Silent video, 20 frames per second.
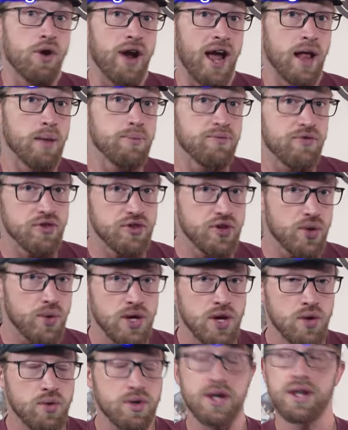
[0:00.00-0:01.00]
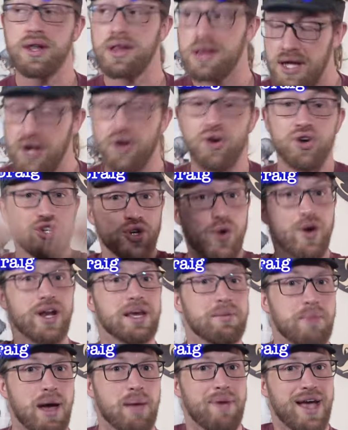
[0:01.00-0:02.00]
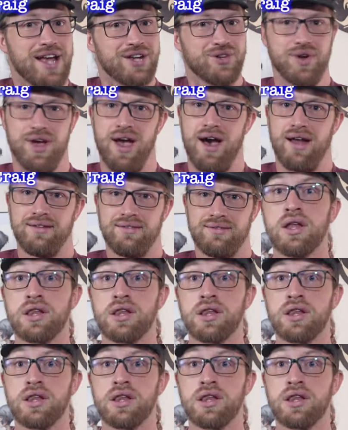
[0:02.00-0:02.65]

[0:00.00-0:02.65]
or helpful to you, consider joining my Patreon.